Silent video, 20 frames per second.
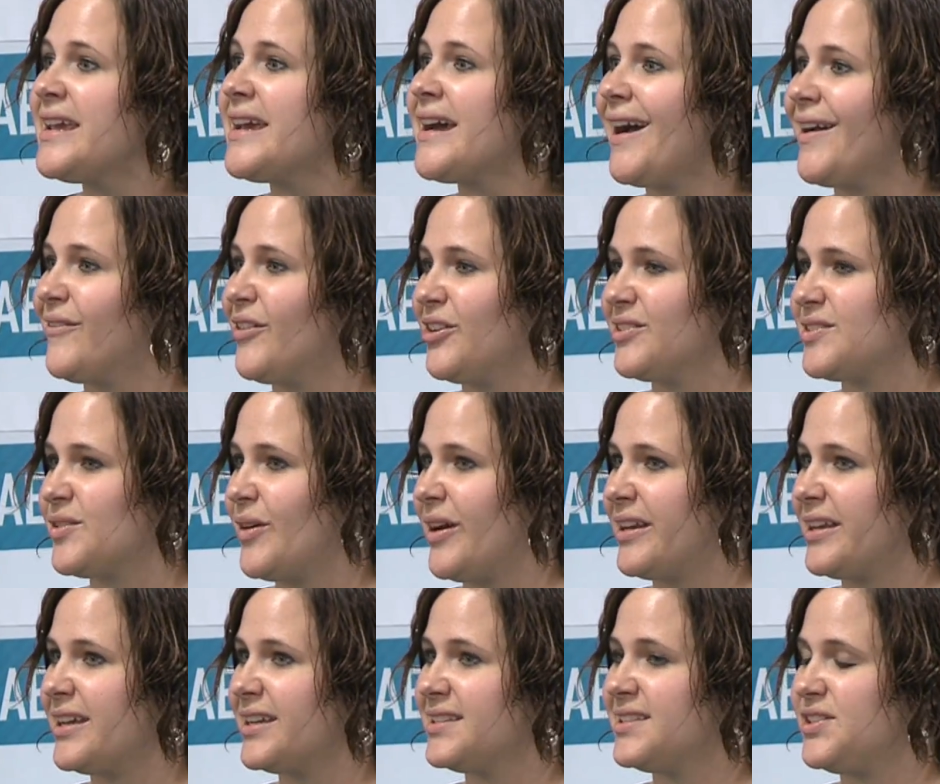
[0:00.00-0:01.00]
I've also
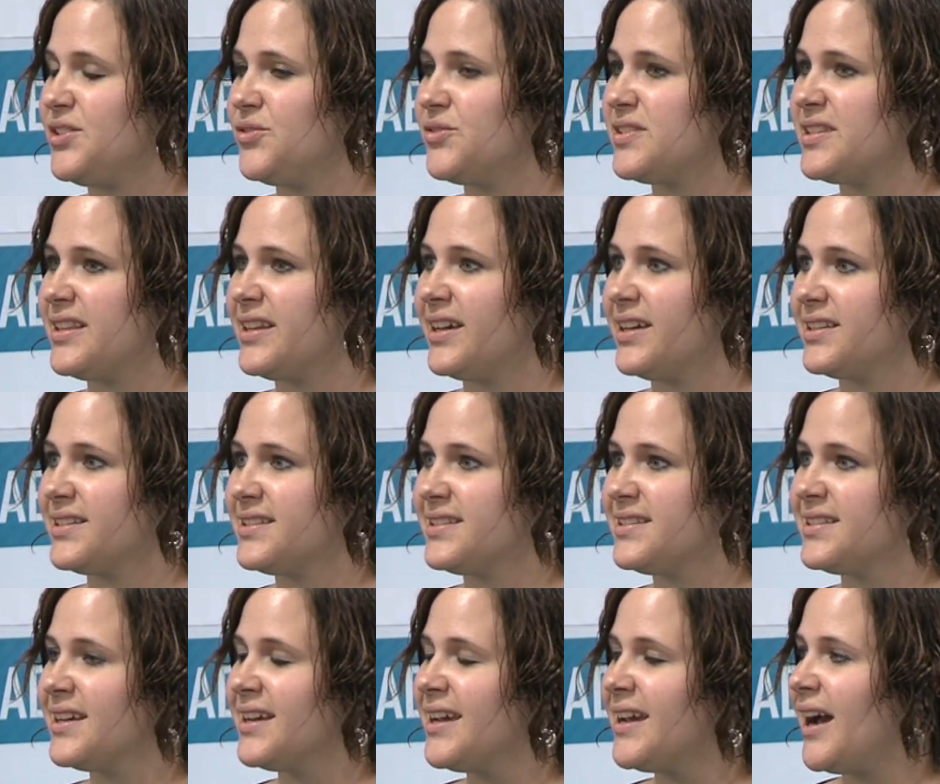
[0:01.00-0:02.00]
had kids use this
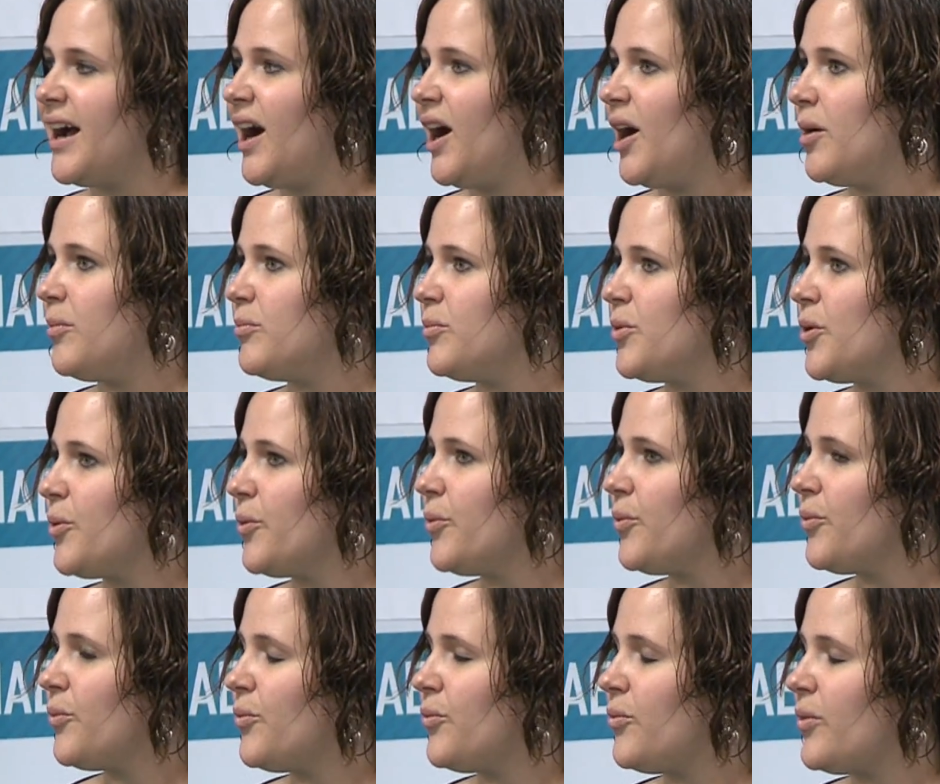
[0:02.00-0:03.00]

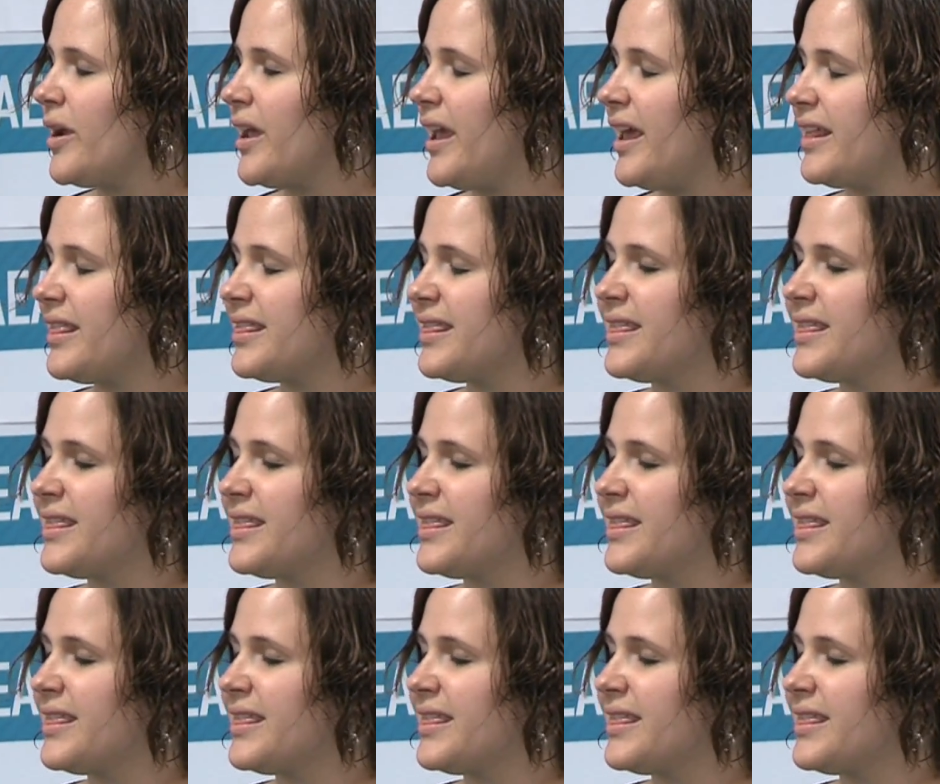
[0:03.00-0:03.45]
with